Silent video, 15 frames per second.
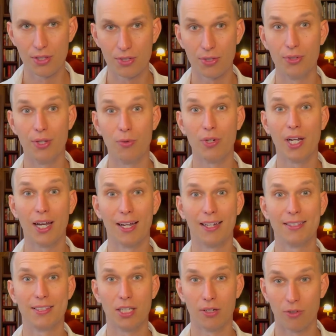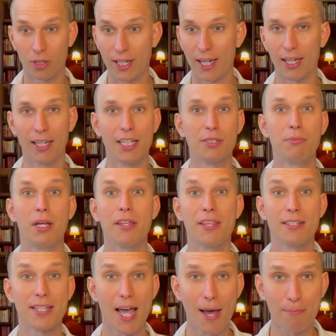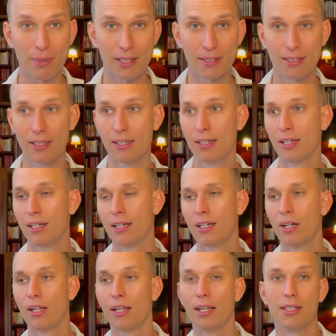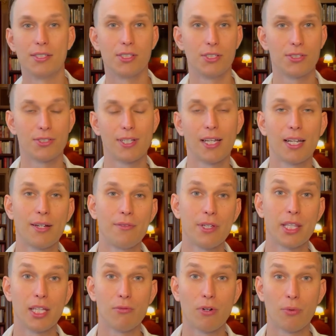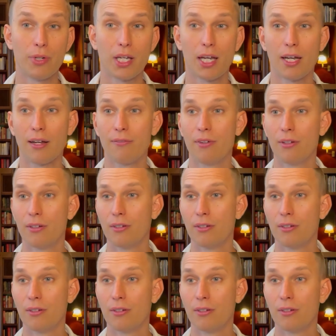the reality of, okay, let's make this happen. Let's just sell everything what we have.